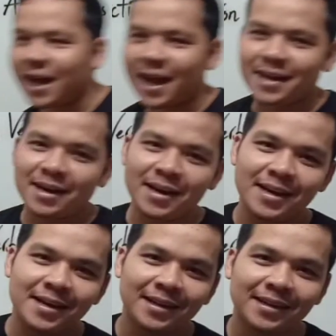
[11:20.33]
can
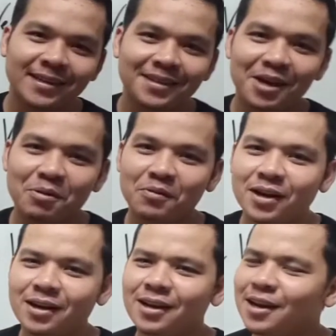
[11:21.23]
I?
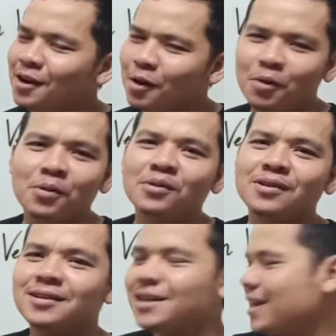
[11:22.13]
Everyone?
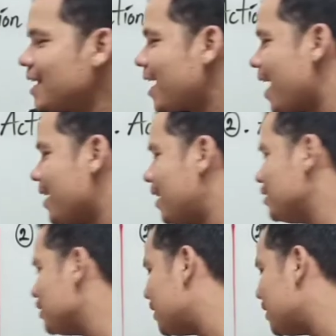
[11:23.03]
No. Cannot use